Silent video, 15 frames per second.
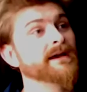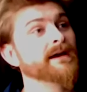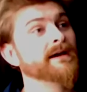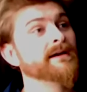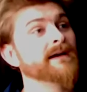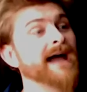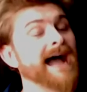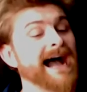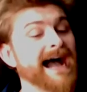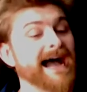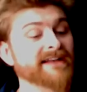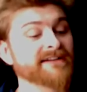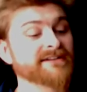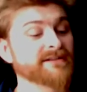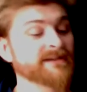Yeah,
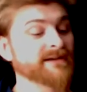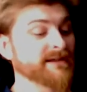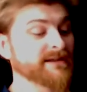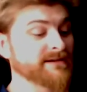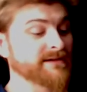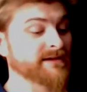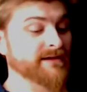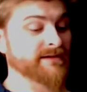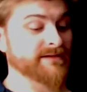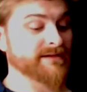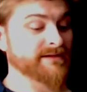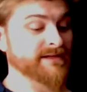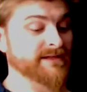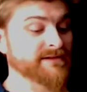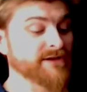and
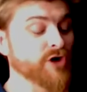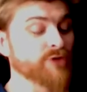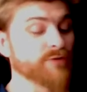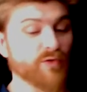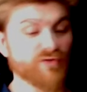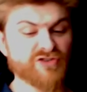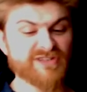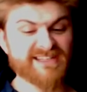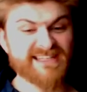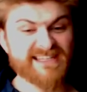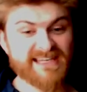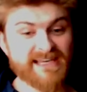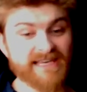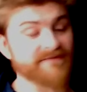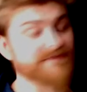this noble
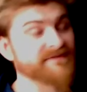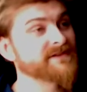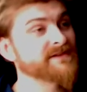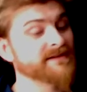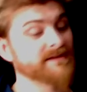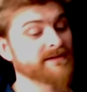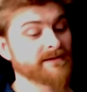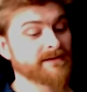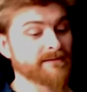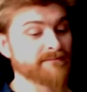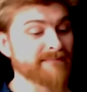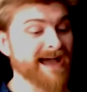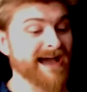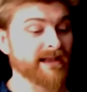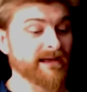just gives
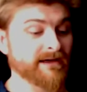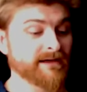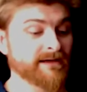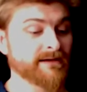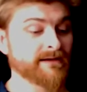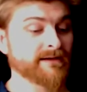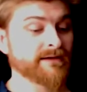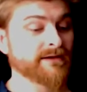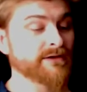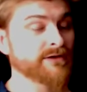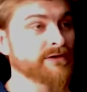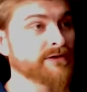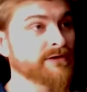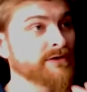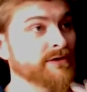Malak
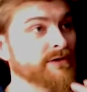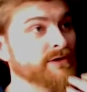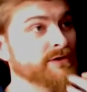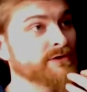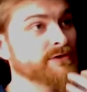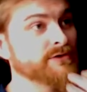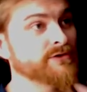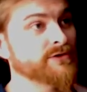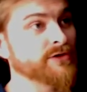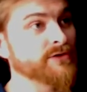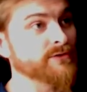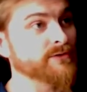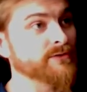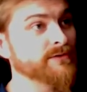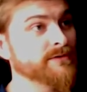
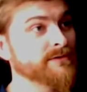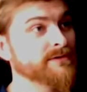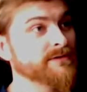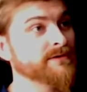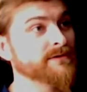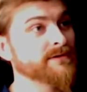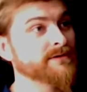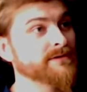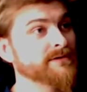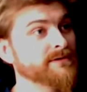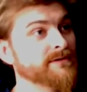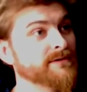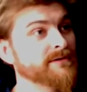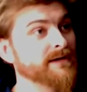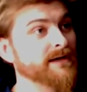to
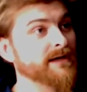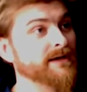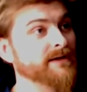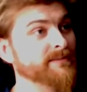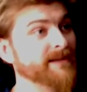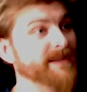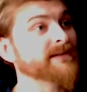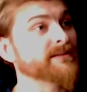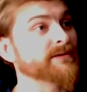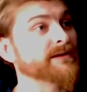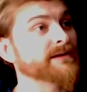the battle